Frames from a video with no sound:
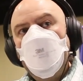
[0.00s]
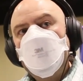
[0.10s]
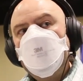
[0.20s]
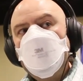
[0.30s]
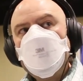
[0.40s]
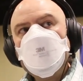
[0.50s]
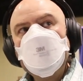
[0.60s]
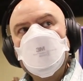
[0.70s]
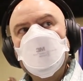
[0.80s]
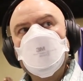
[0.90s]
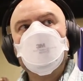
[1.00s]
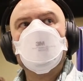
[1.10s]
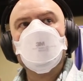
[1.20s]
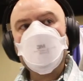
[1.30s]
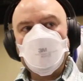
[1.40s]
I think
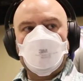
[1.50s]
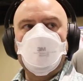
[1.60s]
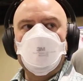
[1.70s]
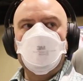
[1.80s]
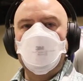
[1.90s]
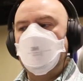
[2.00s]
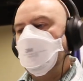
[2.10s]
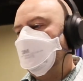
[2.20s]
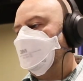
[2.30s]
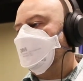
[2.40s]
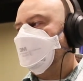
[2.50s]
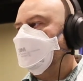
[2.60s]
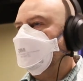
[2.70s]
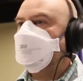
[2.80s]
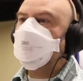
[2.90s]
sometimes we'll tell people, like, well, there
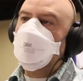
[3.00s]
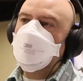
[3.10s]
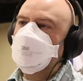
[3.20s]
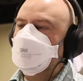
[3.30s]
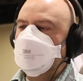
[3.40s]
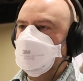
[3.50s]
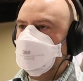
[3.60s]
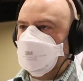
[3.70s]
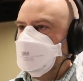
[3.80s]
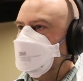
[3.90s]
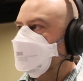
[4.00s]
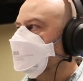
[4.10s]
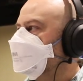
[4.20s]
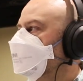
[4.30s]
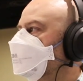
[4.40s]
are 5 million species of insect
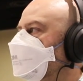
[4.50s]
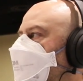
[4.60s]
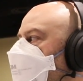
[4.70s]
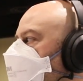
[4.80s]
or something. And